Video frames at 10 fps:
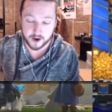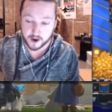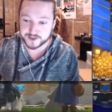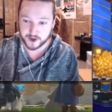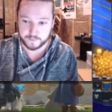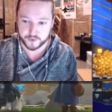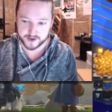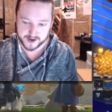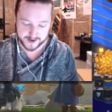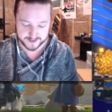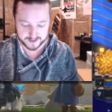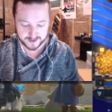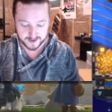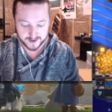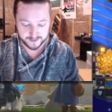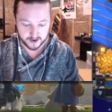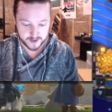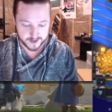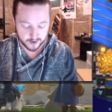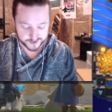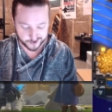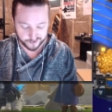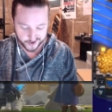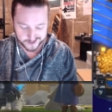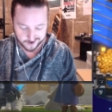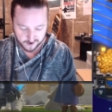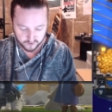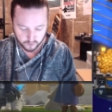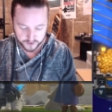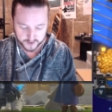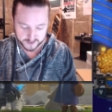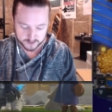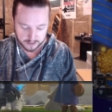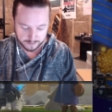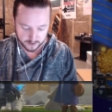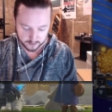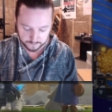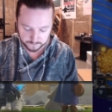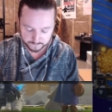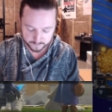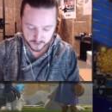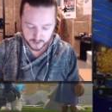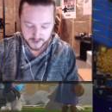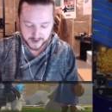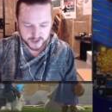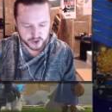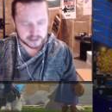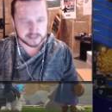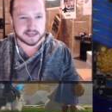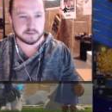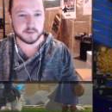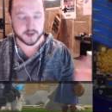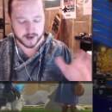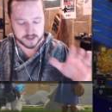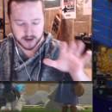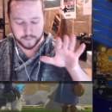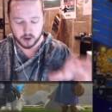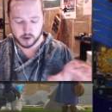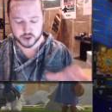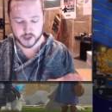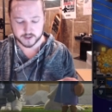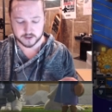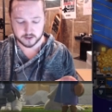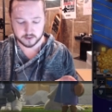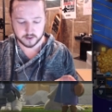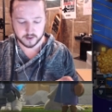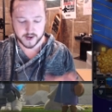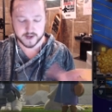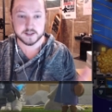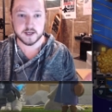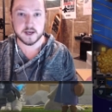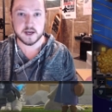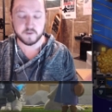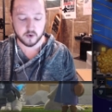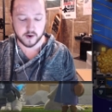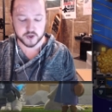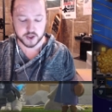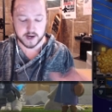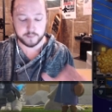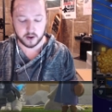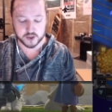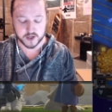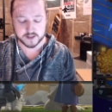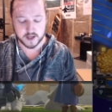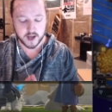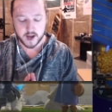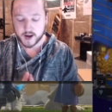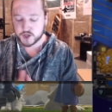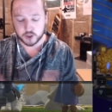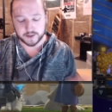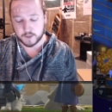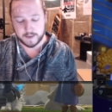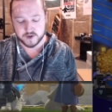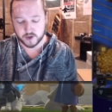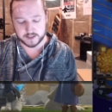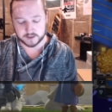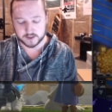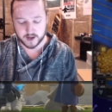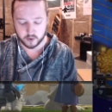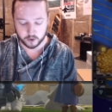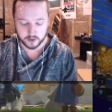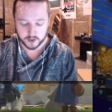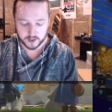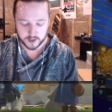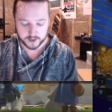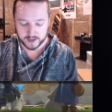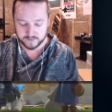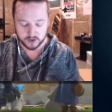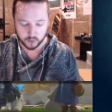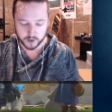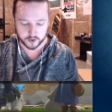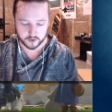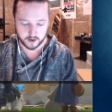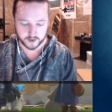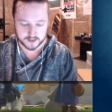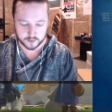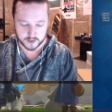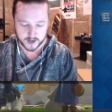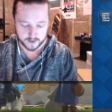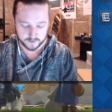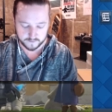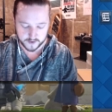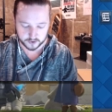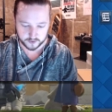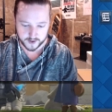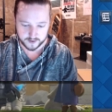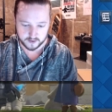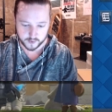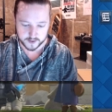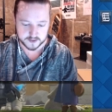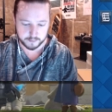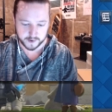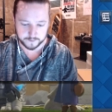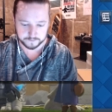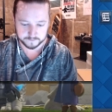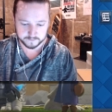Up top there, guys. There we go, starting things off with a W. I should have let him, guys, I apologize. STE, if you're watching, I apologize. I should have let your Baby Dragon hit the tower and given you one crown because I would have had the victory anyways, but